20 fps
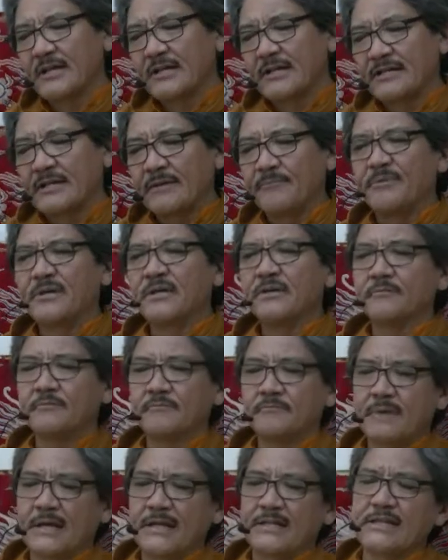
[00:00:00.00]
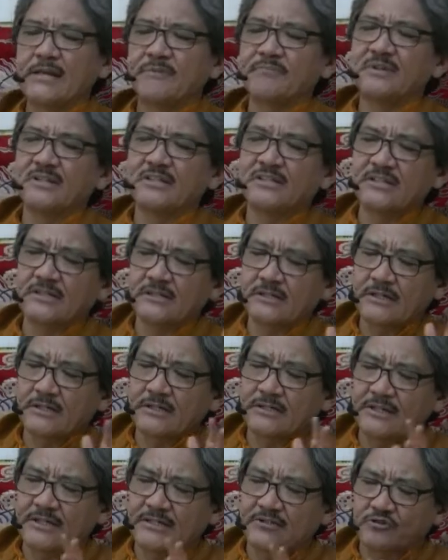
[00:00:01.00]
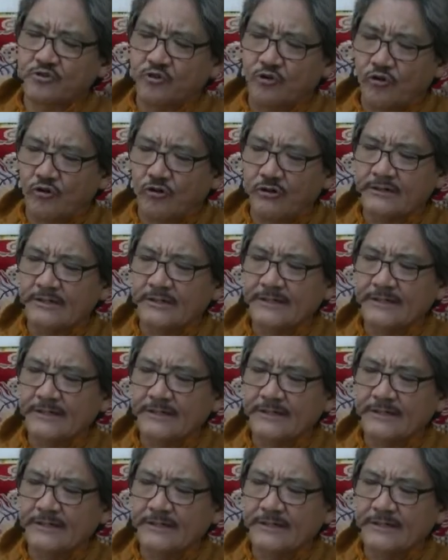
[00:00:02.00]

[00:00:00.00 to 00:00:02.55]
they be, may they be uh, restored,